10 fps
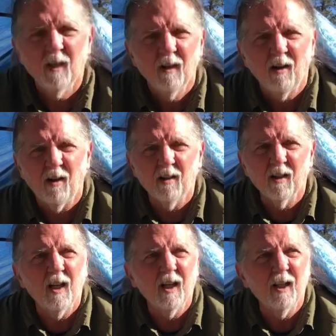
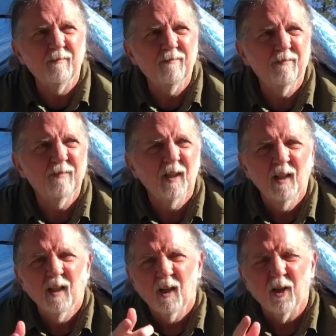I'll
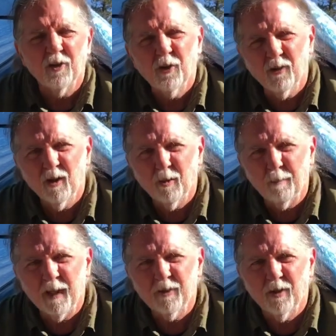shoot a little
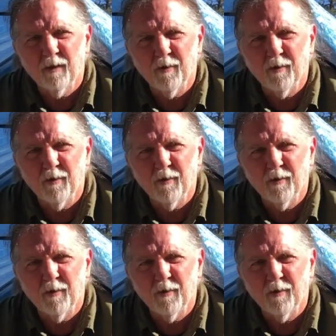picture of the